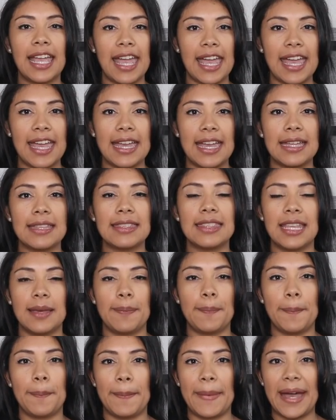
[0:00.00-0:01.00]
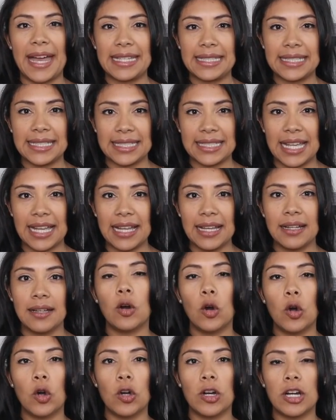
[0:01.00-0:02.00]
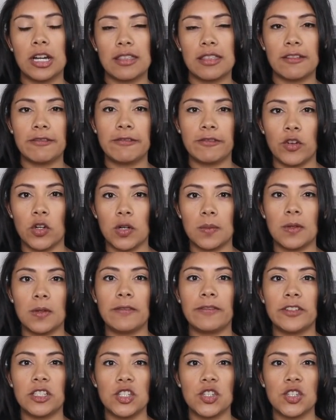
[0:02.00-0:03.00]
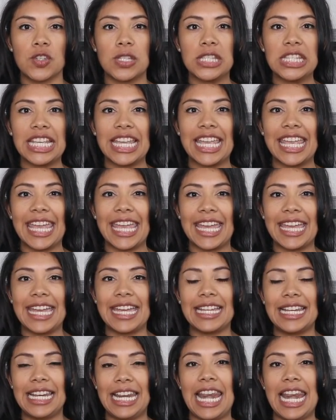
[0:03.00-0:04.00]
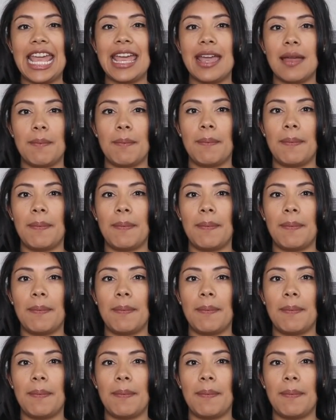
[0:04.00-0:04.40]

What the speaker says: ¿Qué te pasa? Or the formal version, ¿qué le